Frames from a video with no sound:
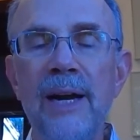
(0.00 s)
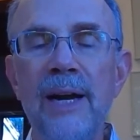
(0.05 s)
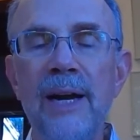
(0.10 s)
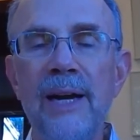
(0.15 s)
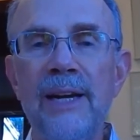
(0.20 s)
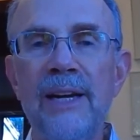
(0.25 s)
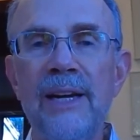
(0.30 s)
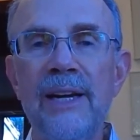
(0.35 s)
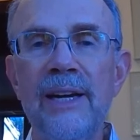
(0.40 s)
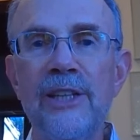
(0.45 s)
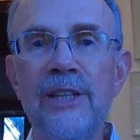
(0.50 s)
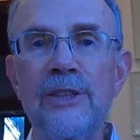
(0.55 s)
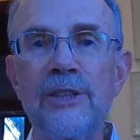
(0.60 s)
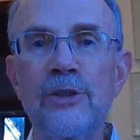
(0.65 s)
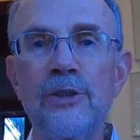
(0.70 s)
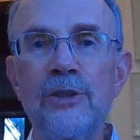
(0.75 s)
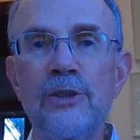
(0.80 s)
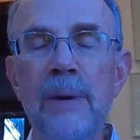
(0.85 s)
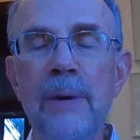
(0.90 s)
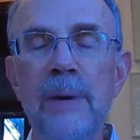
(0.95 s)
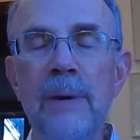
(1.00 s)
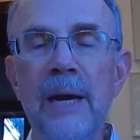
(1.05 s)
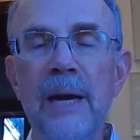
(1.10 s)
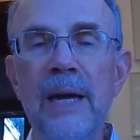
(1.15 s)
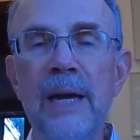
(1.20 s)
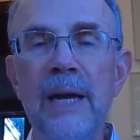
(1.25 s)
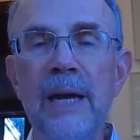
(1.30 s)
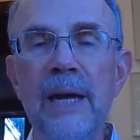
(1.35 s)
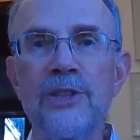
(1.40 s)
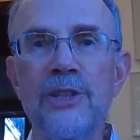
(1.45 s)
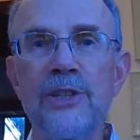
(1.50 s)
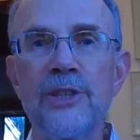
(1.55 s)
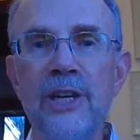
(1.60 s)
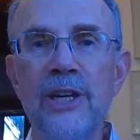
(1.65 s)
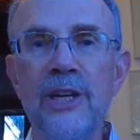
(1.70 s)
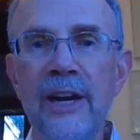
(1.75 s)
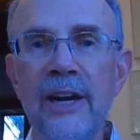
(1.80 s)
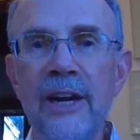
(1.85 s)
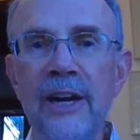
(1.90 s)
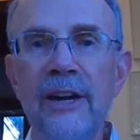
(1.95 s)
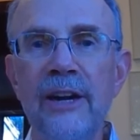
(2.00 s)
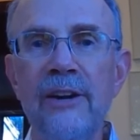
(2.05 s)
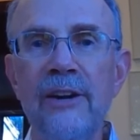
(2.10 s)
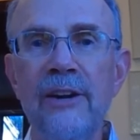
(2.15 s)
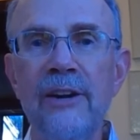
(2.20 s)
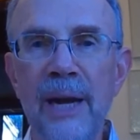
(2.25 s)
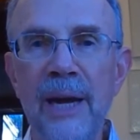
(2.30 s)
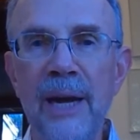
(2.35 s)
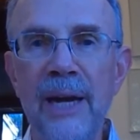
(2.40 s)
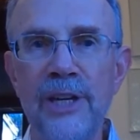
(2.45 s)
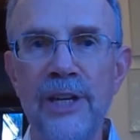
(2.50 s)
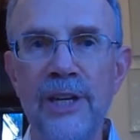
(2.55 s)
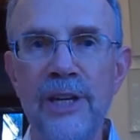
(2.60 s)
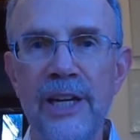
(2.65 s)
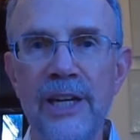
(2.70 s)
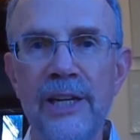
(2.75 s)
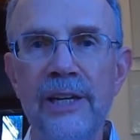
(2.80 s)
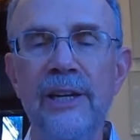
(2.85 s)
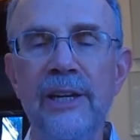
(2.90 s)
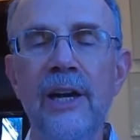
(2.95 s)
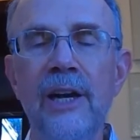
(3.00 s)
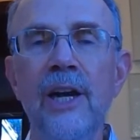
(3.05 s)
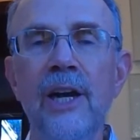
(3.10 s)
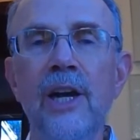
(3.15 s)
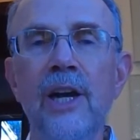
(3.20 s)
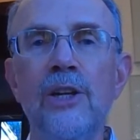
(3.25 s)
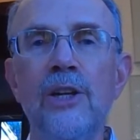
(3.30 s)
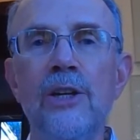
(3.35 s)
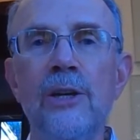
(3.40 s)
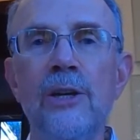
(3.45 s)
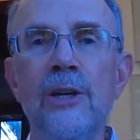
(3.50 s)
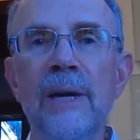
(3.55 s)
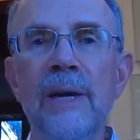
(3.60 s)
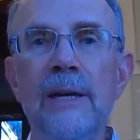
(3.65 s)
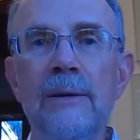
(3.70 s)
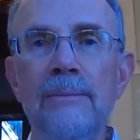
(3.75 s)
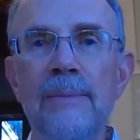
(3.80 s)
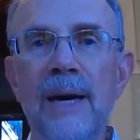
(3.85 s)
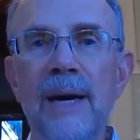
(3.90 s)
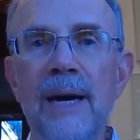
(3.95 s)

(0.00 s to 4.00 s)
The human body has a tremendous inherent capacity